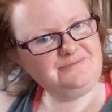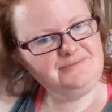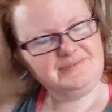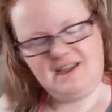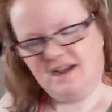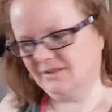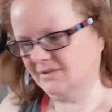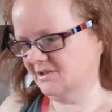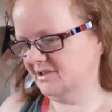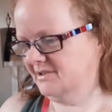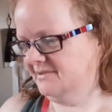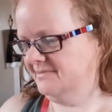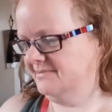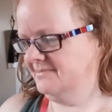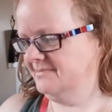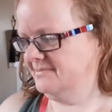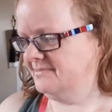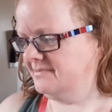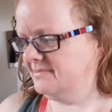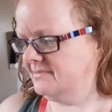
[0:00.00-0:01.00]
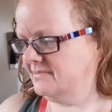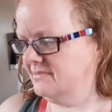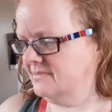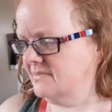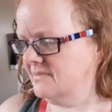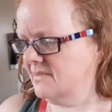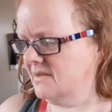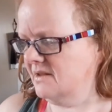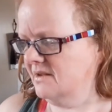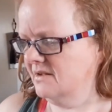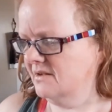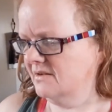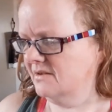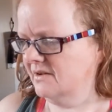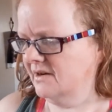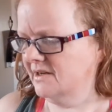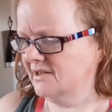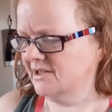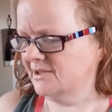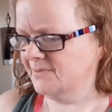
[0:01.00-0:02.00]
Ouch.
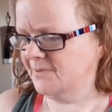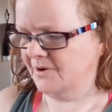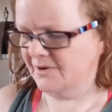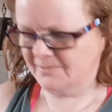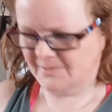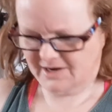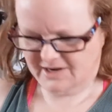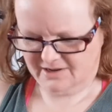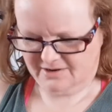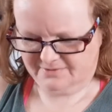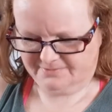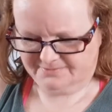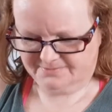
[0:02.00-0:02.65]
I just broke my nail.